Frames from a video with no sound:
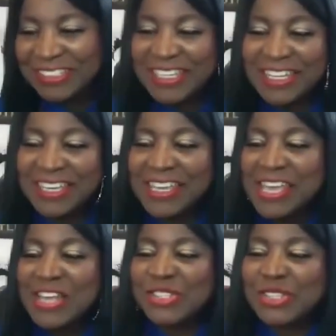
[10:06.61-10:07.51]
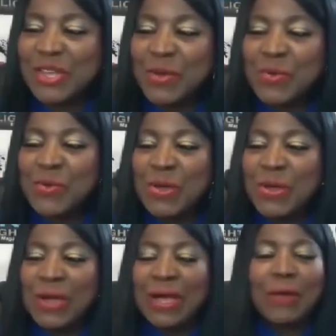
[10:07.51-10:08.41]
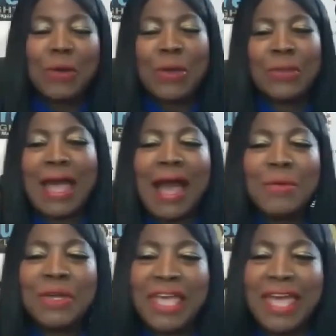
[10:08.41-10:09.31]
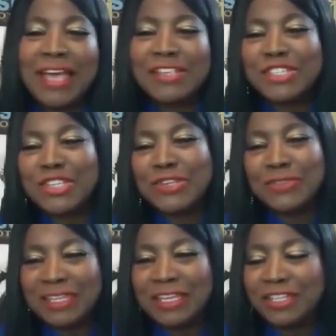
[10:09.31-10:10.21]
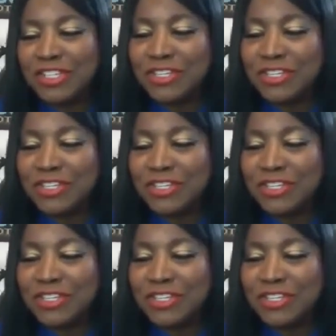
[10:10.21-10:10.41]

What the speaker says: Look, so I want to ask you this.